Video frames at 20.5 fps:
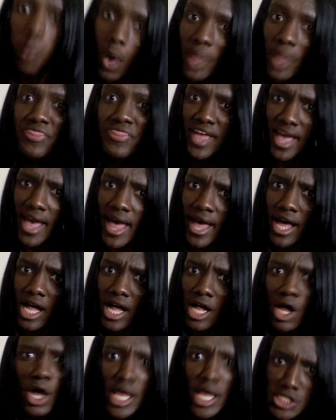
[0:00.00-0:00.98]
what the hell
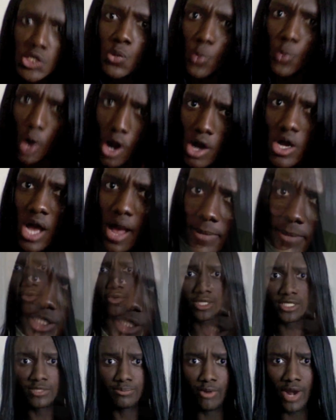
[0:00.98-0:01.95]
is the world coming
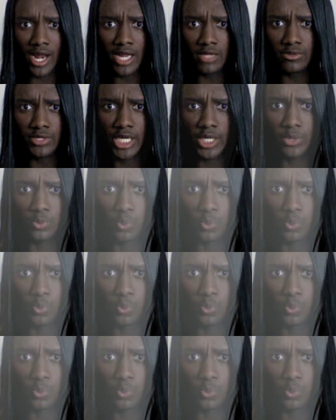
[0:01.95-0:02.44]
to? Brown dude,